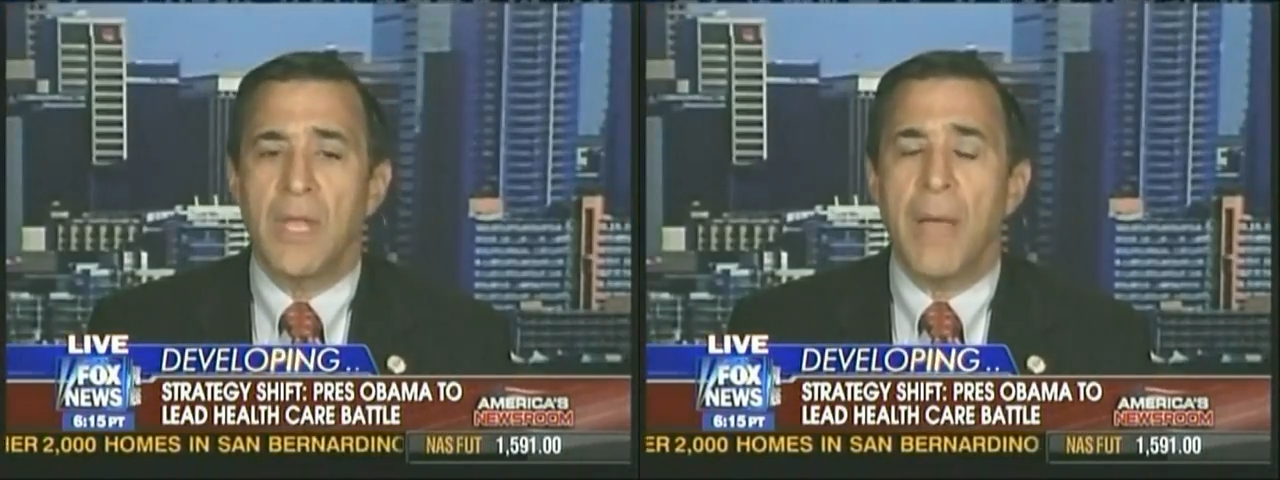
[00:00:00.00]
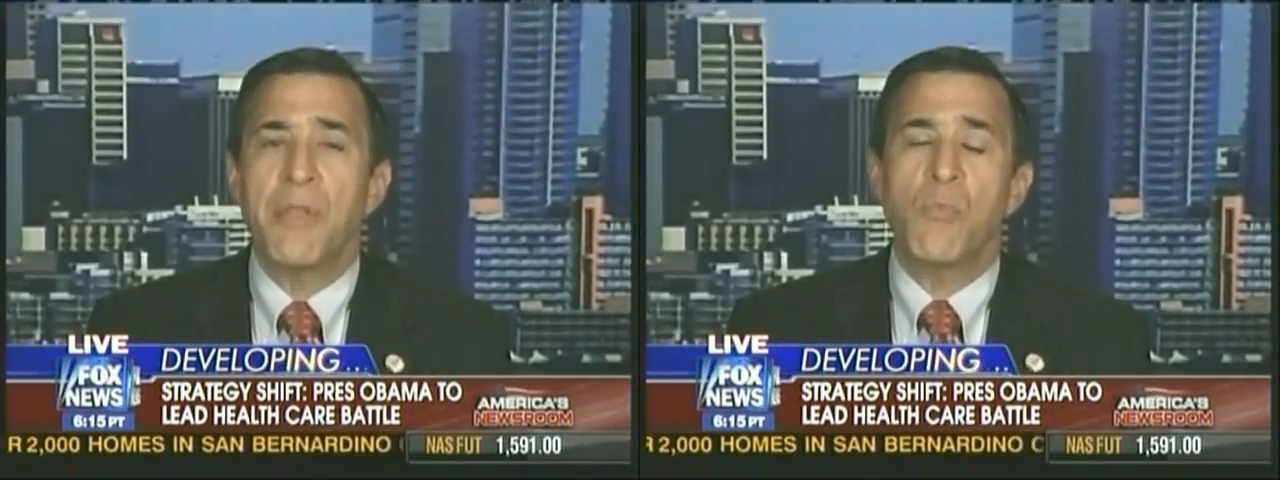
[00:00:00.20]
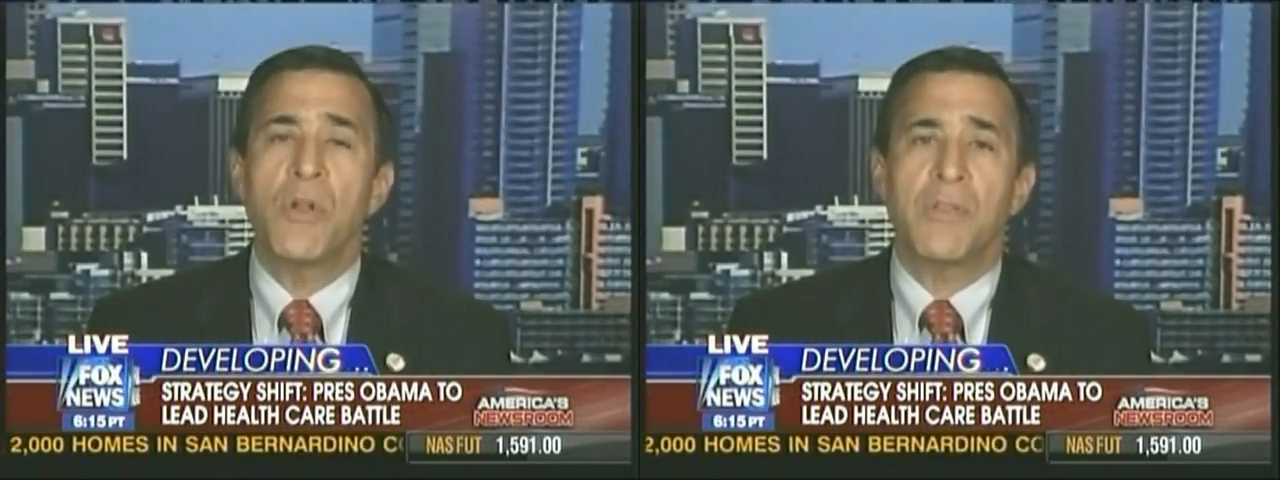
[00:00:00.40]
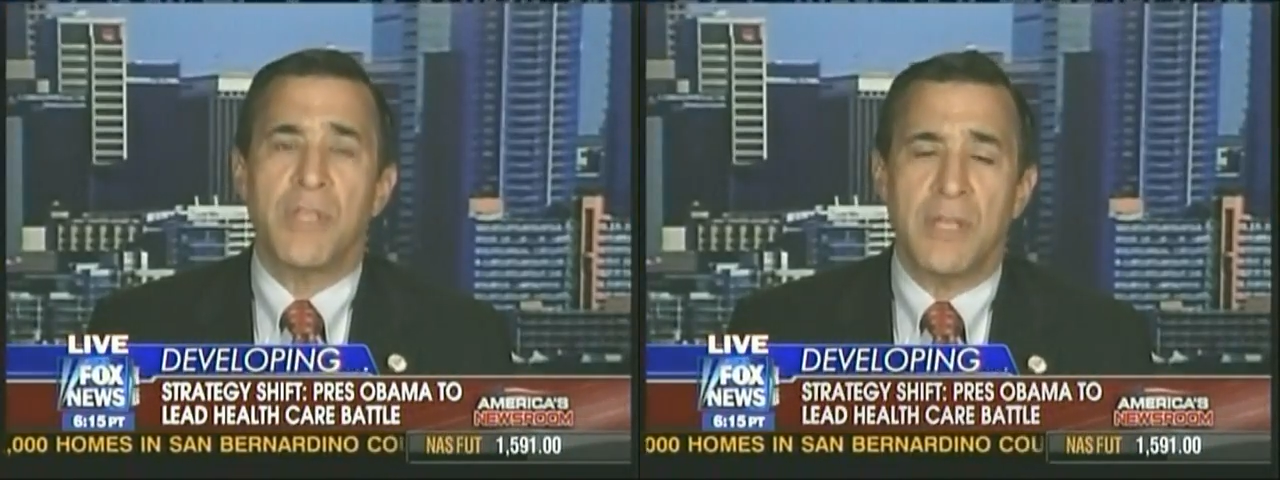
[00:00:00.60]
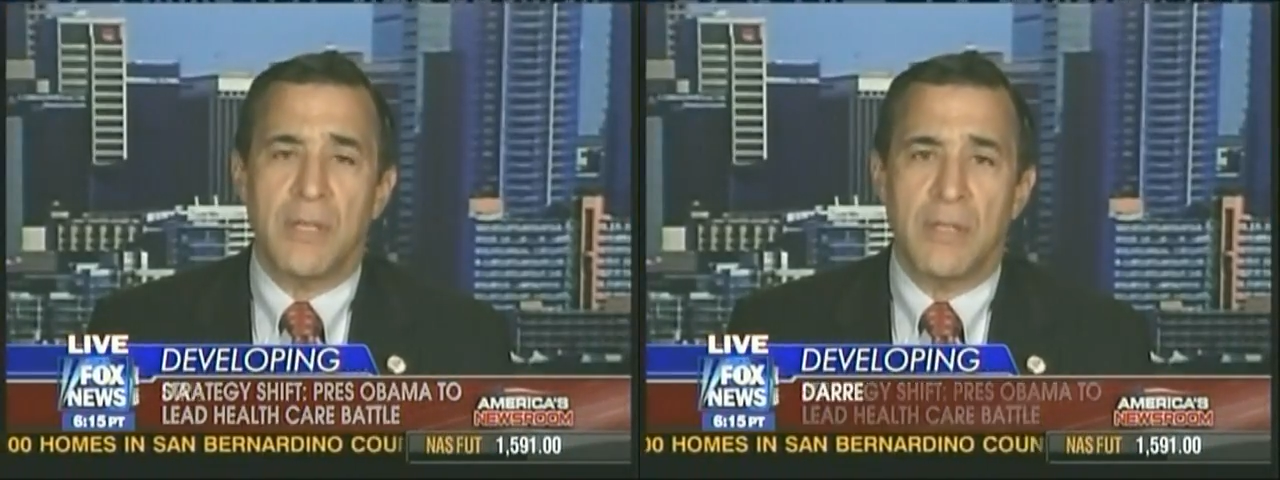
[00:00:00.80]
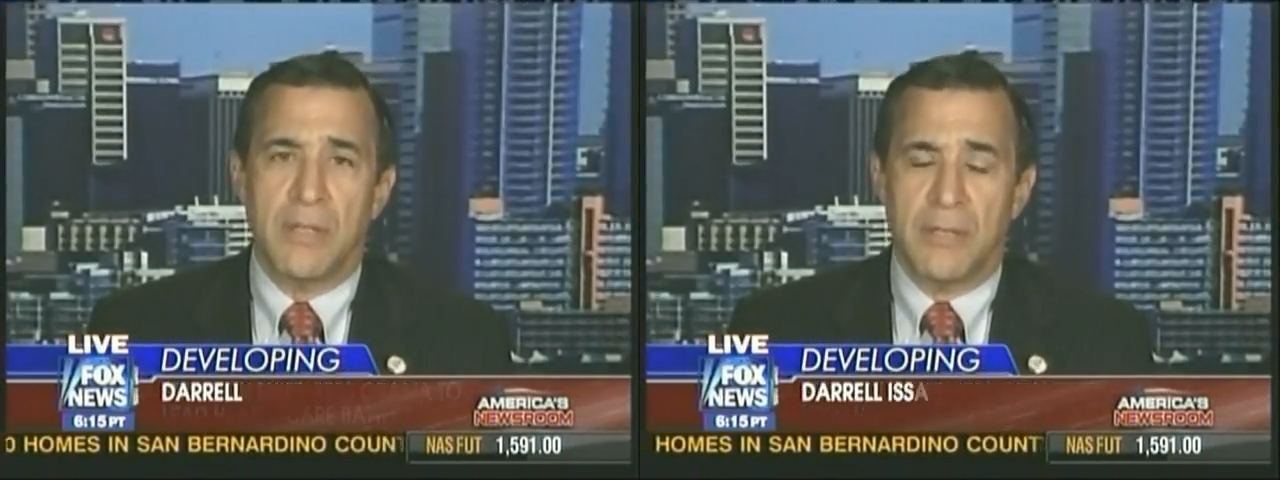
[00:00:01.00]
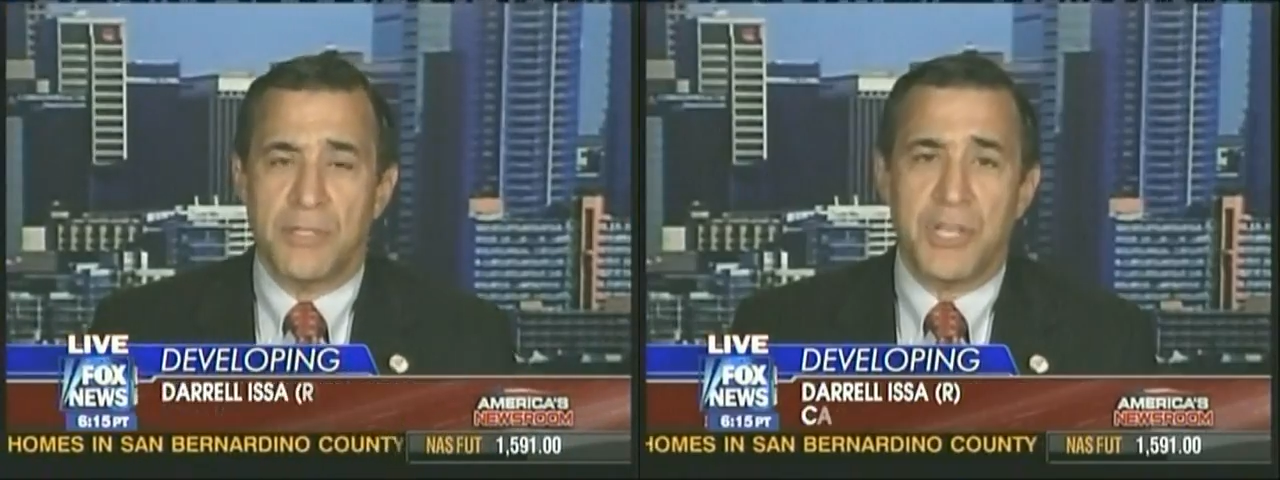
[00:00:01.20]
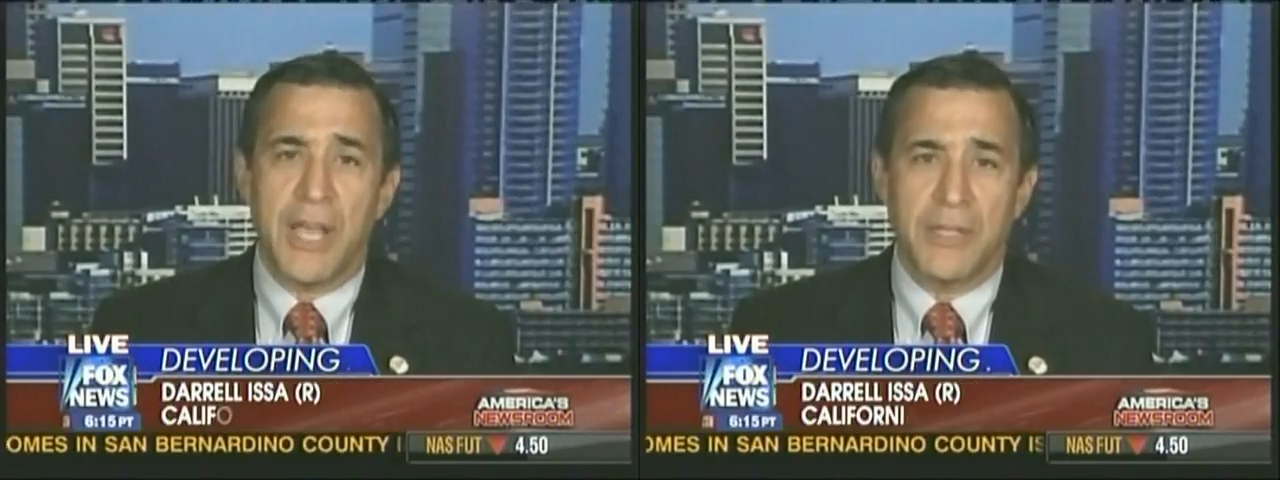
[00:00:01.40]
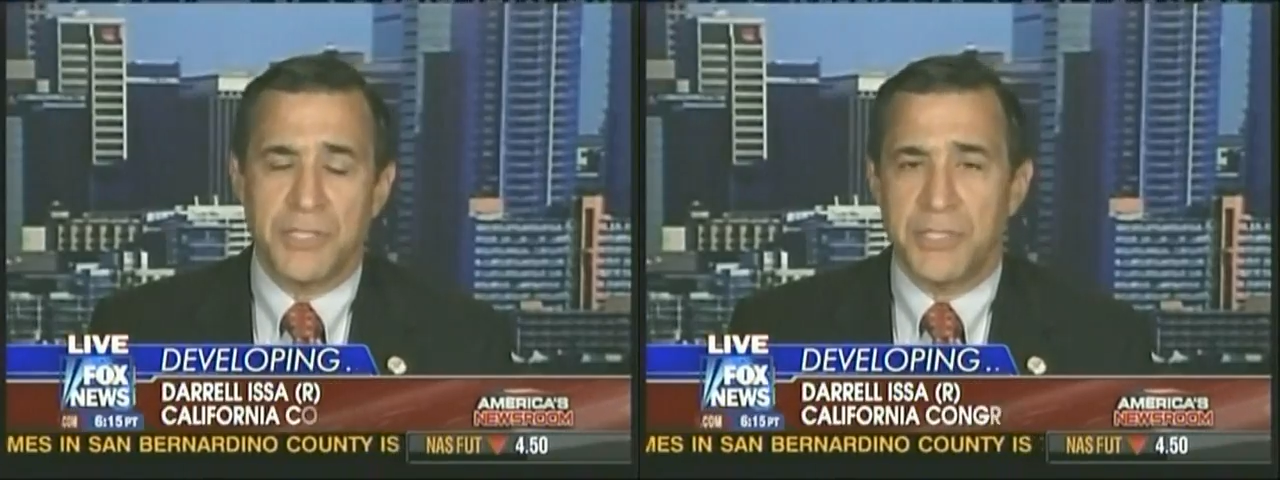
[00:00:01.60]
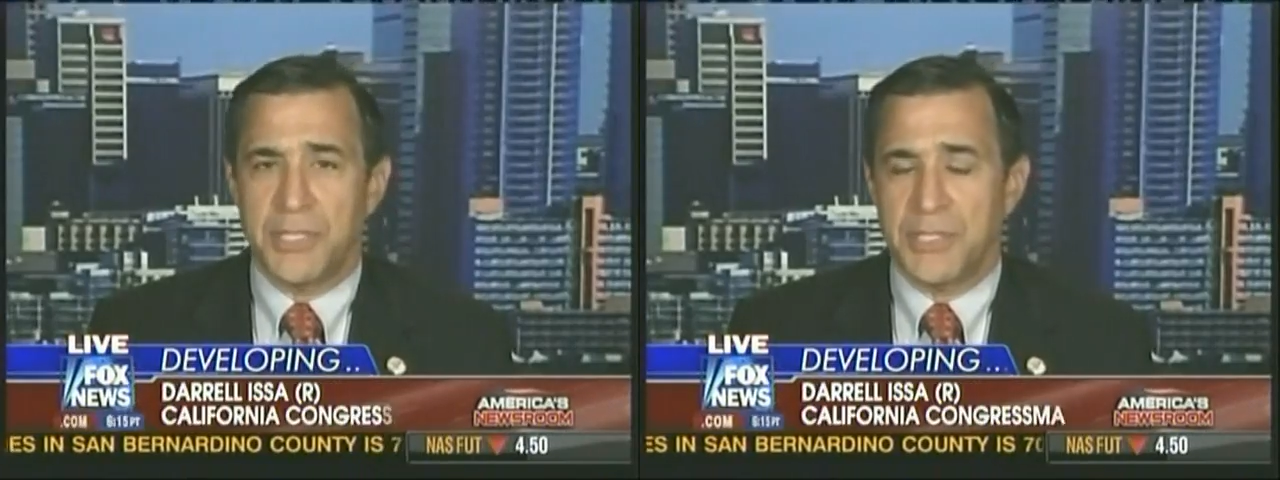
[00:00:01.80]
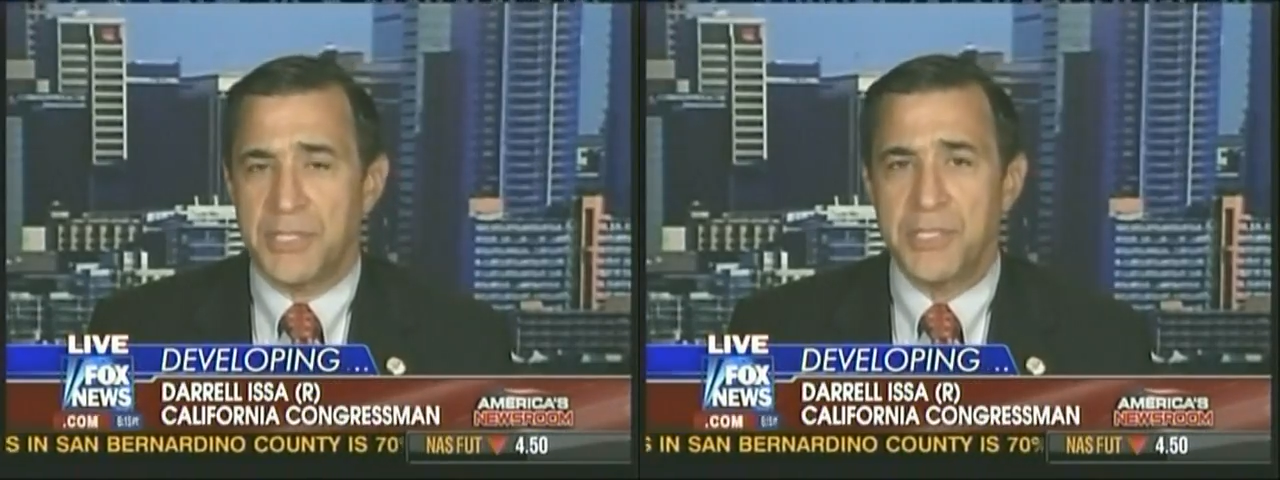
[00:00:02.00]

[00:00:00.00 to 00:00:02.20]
I mean, one of the challenges is